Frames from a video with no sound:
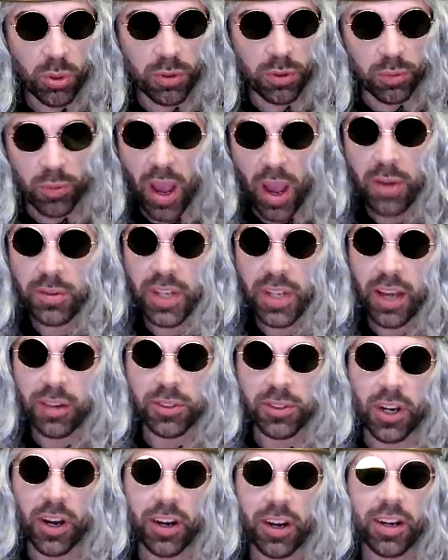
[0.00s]
of round
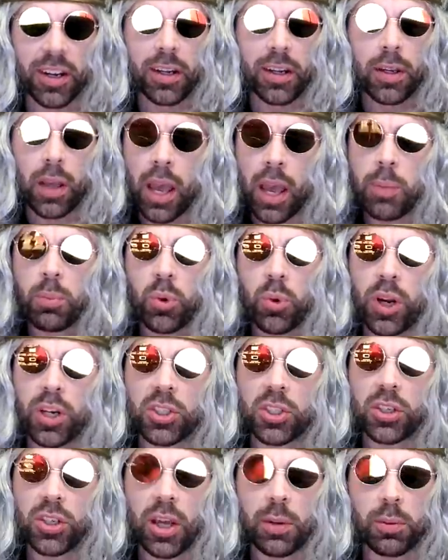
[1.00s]
out our
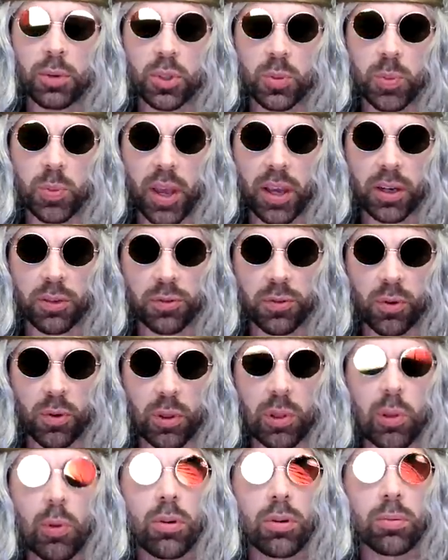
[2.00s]
admiration and respect for
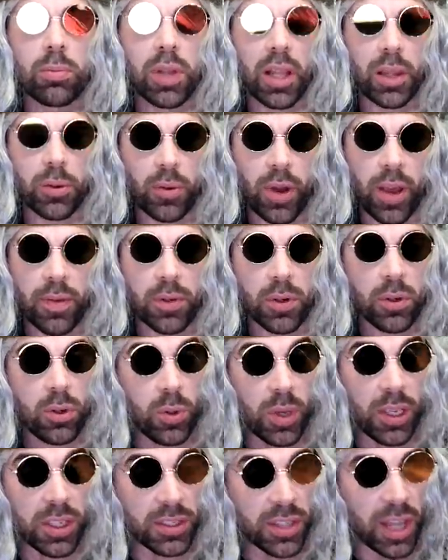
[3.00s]
Lord Bloodraven, who
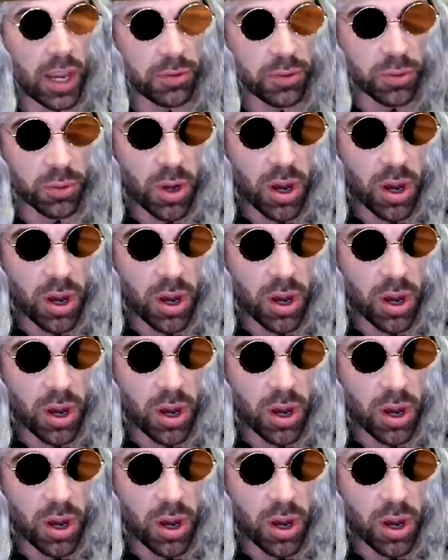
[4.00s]
is, after